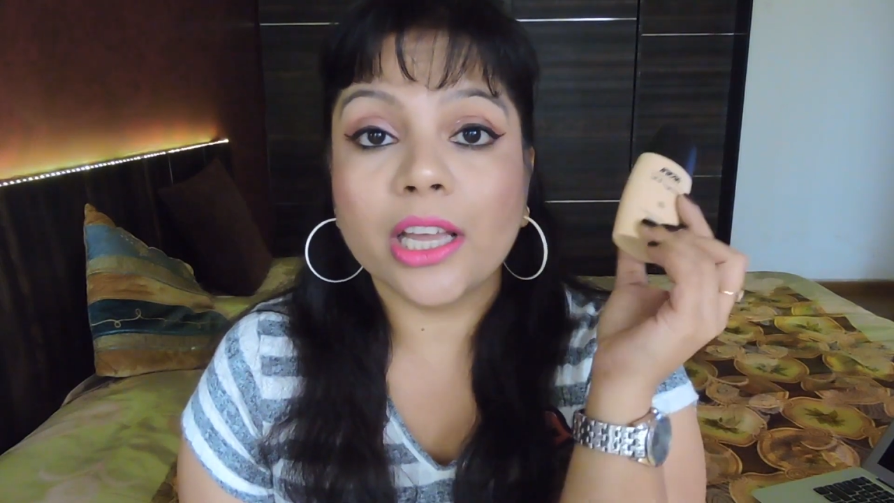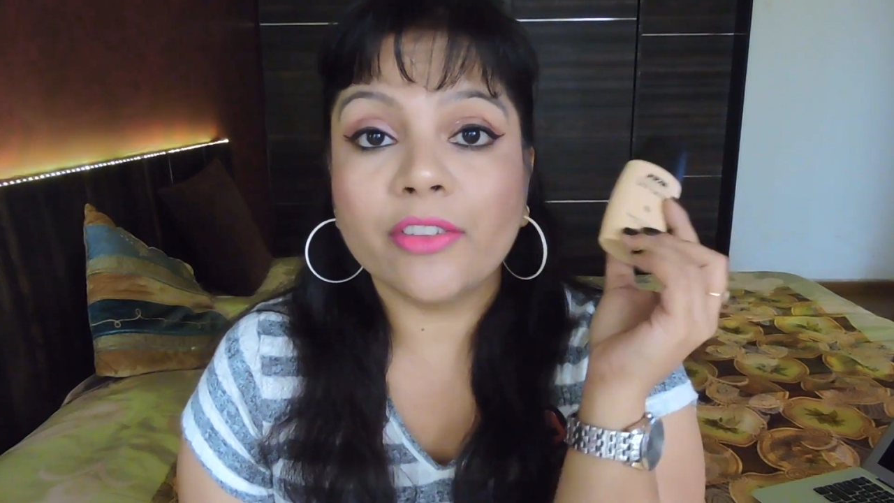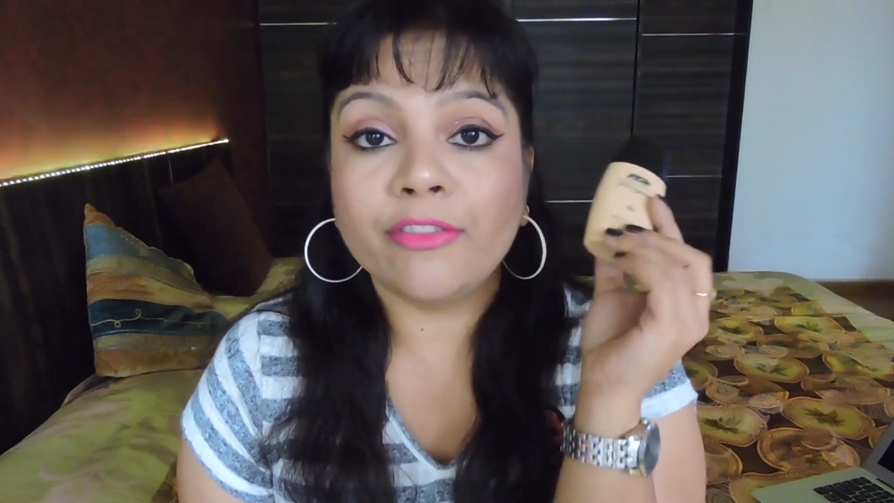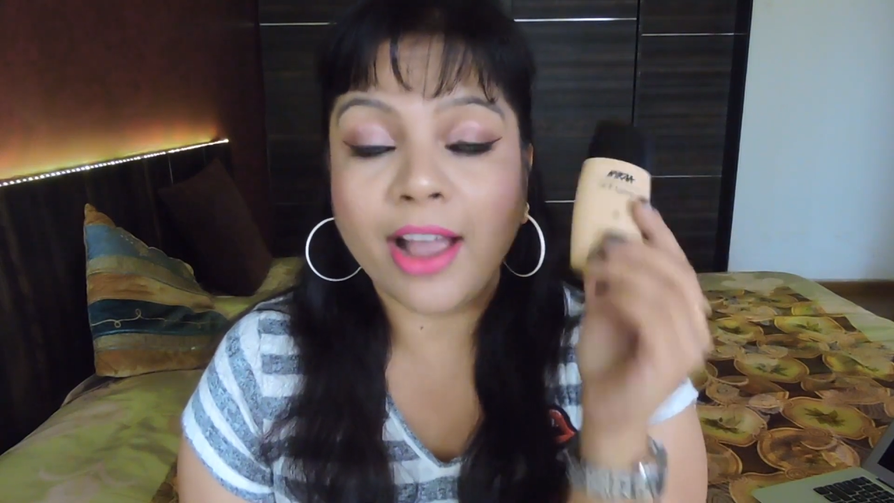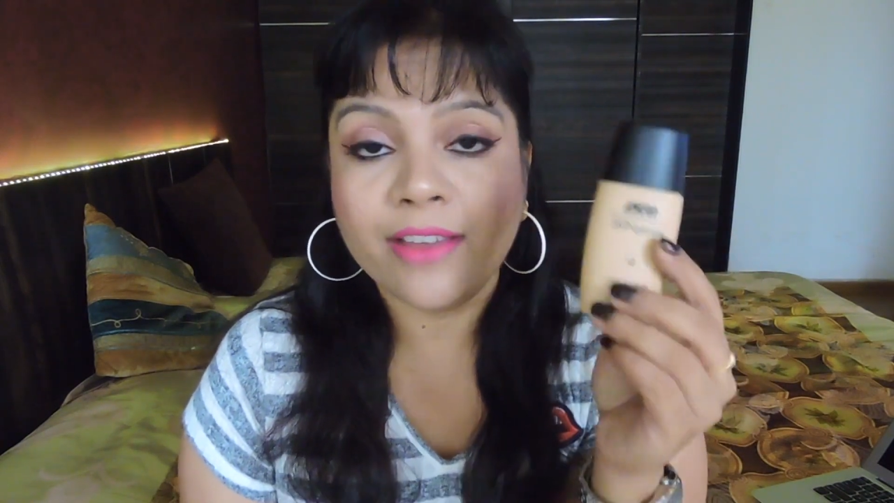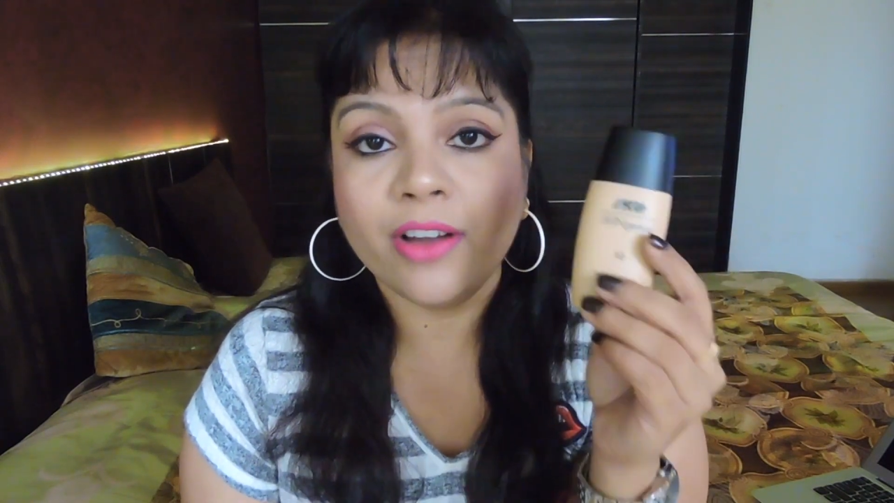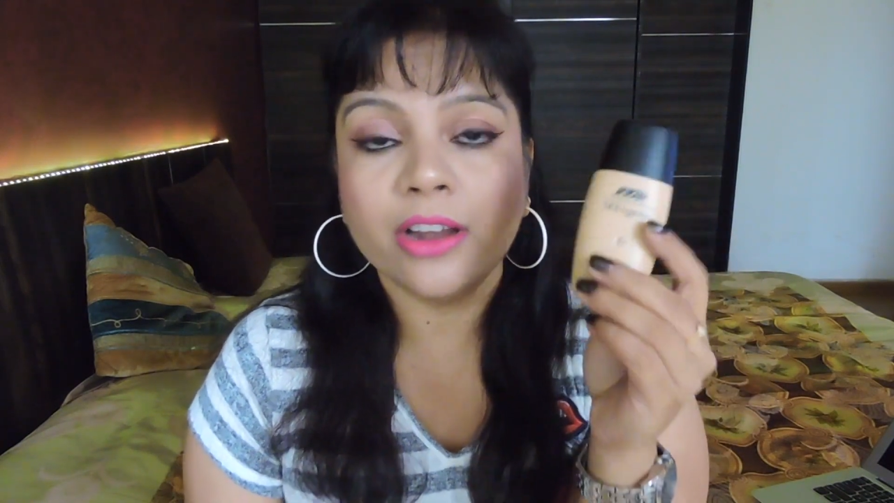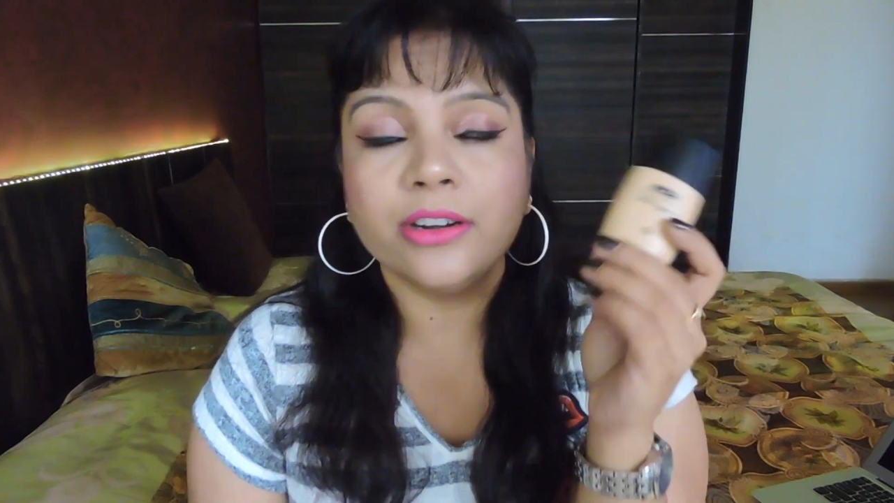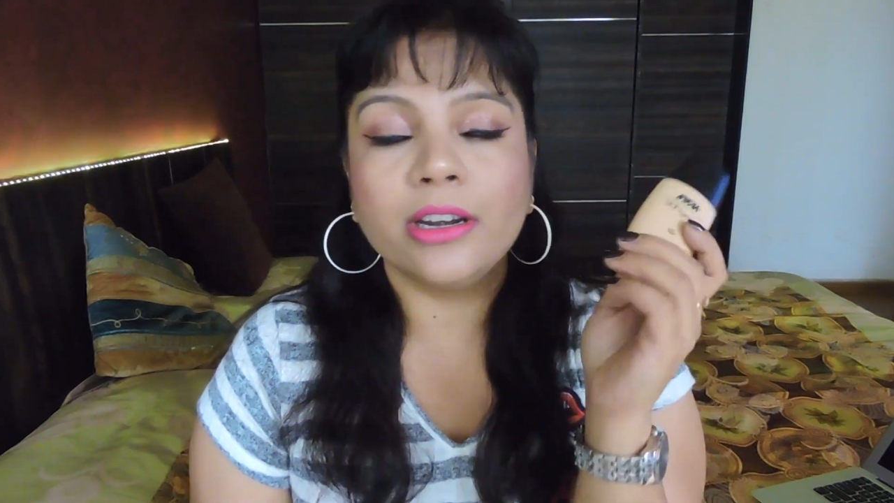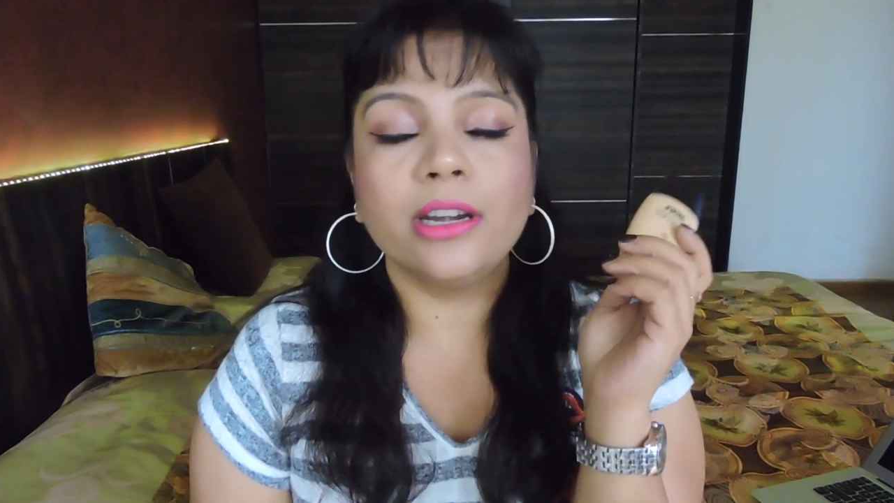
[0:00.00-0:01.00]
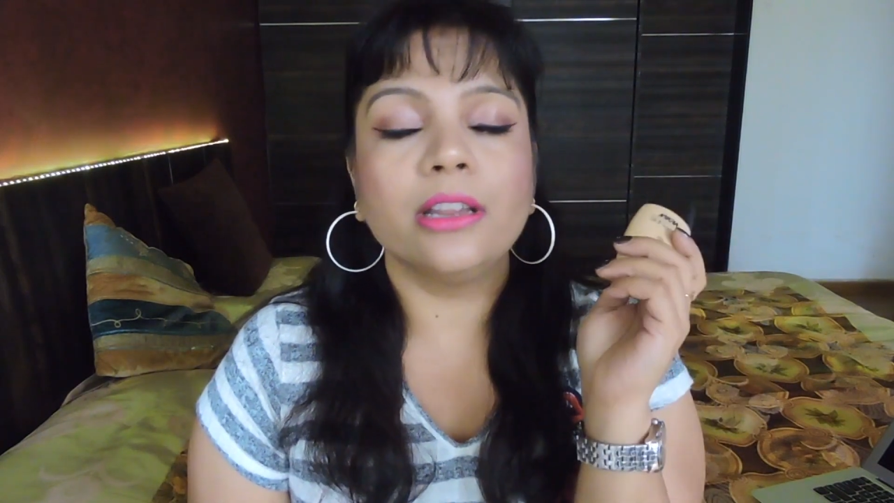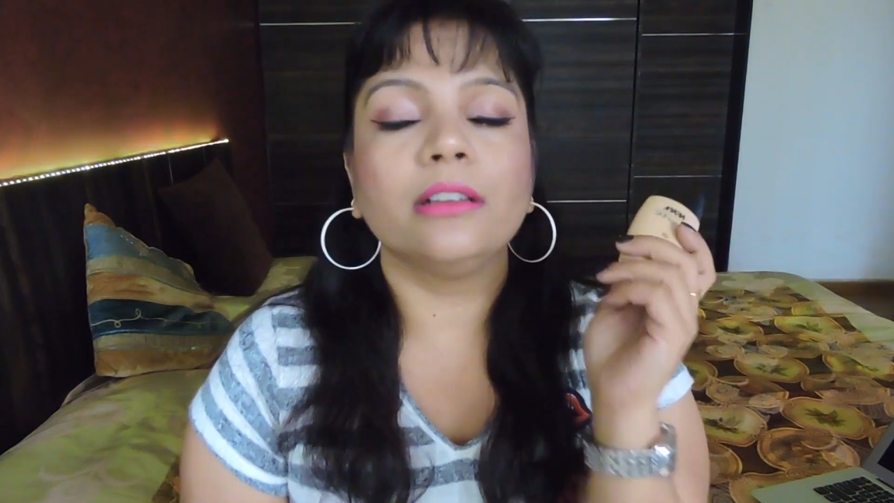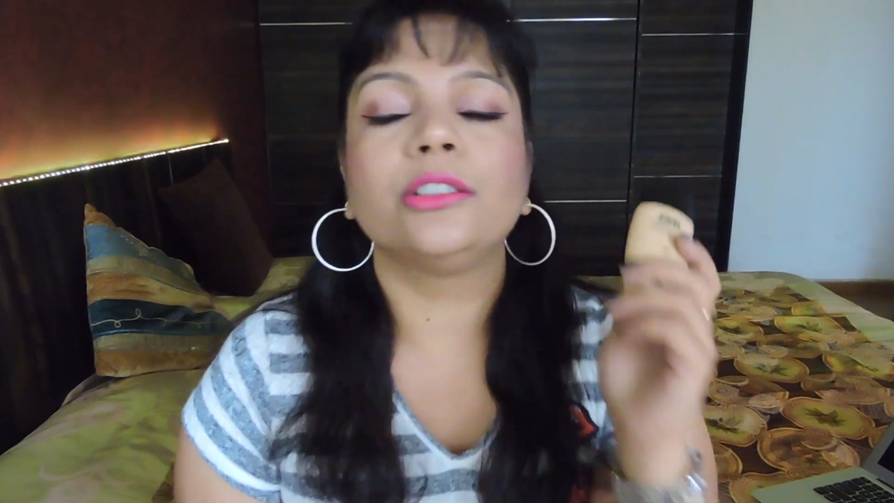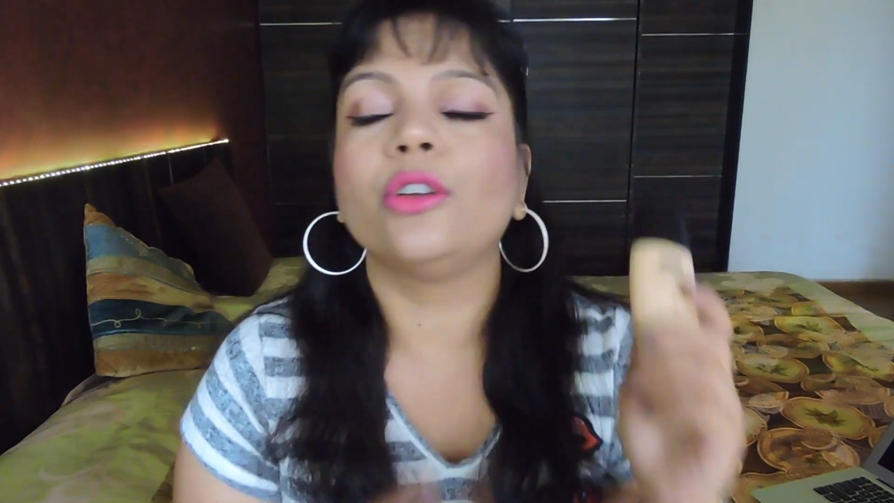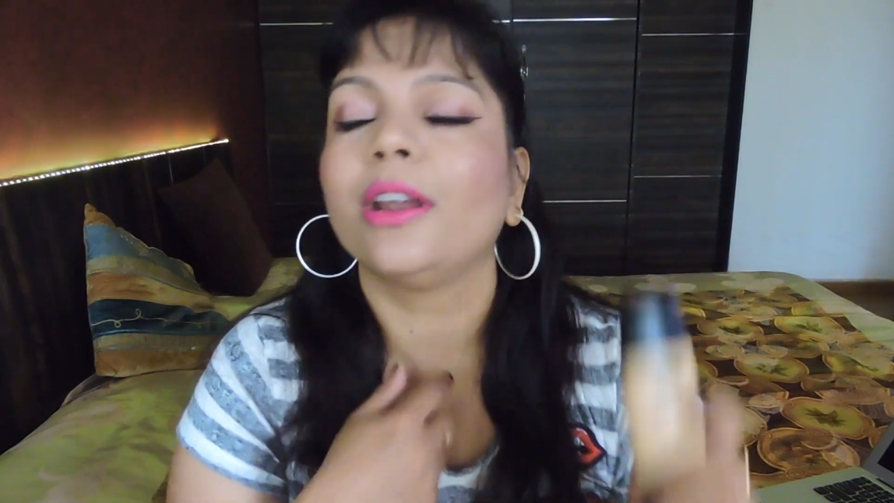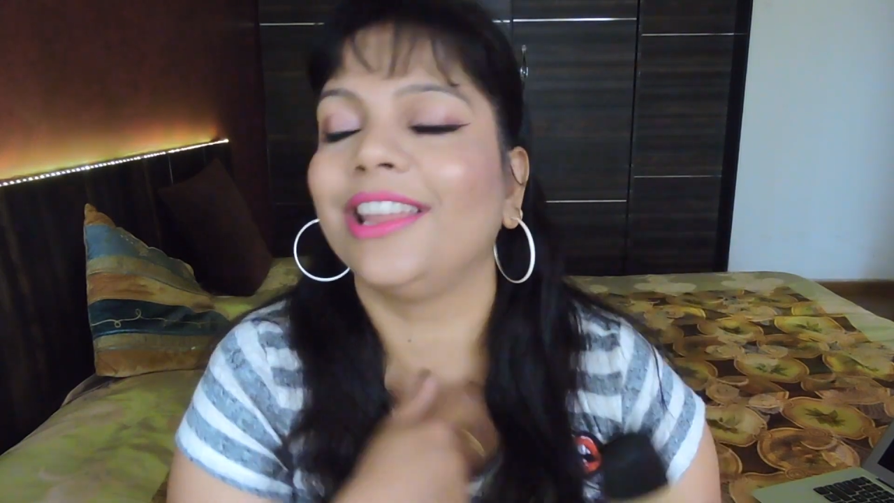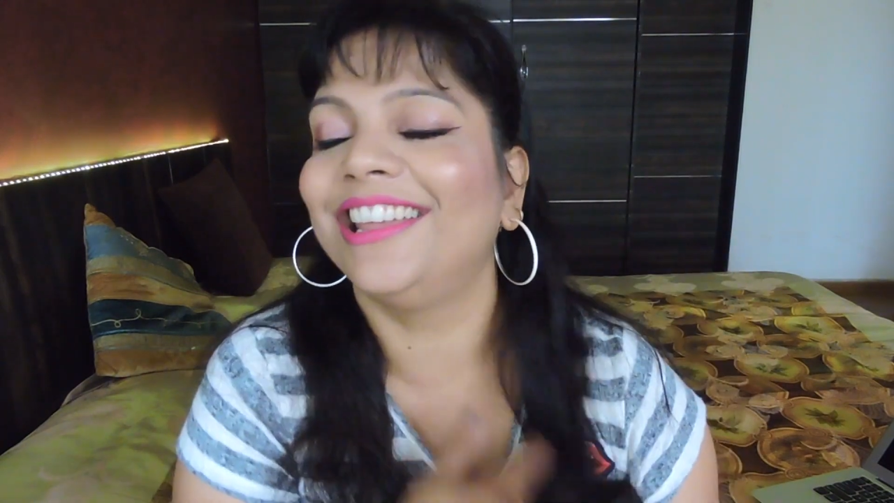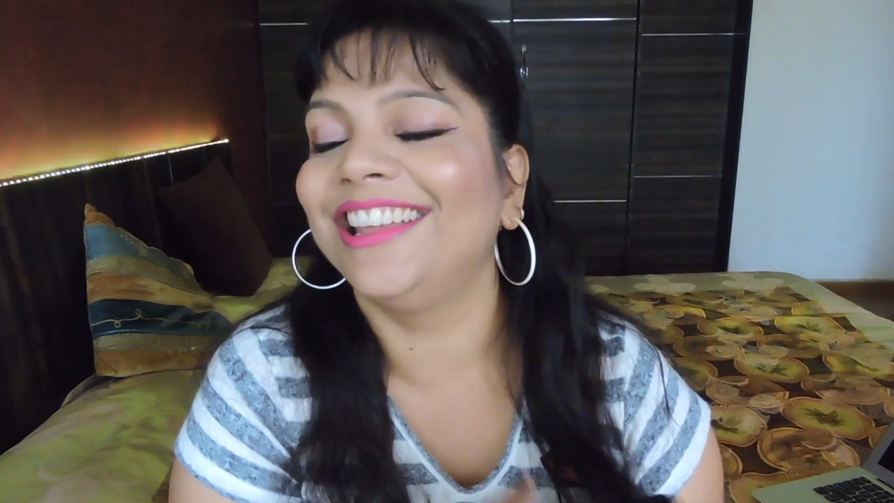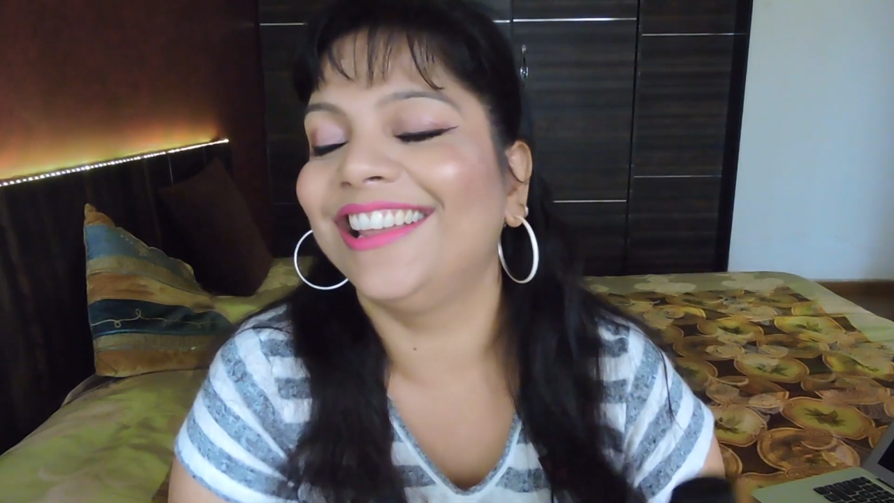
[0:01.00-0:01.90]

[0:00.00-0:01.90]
500 sorry